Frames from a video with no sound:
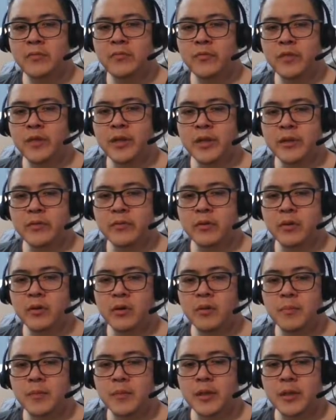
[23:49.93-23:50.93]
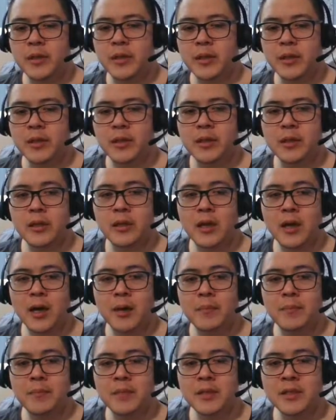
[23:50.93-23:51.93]
we will open
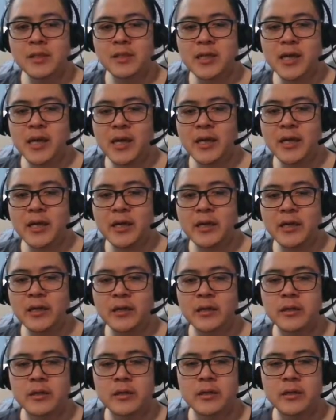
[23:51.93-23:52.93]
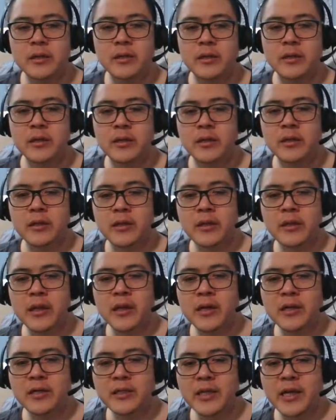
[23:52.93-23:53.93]
up this guy here.
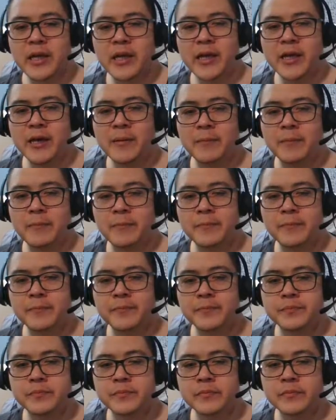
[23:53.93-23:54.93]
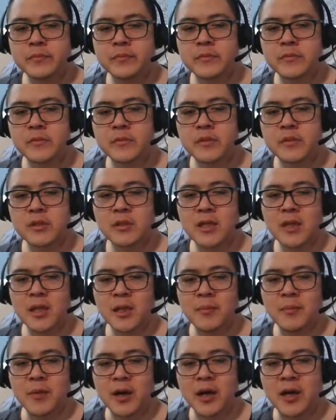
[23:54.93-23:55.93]
There's a little
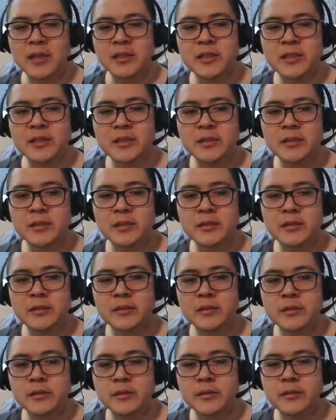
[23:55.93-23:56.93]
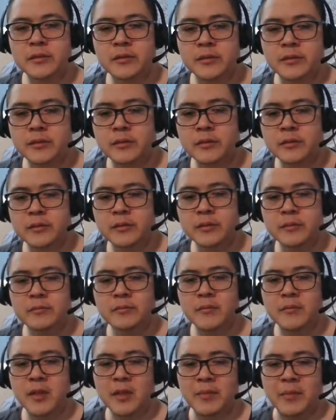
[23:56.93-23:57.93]
boss,
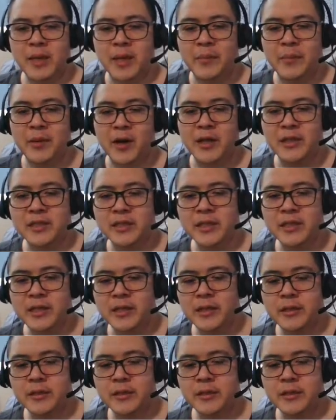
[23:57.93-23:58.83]
little mini boss here.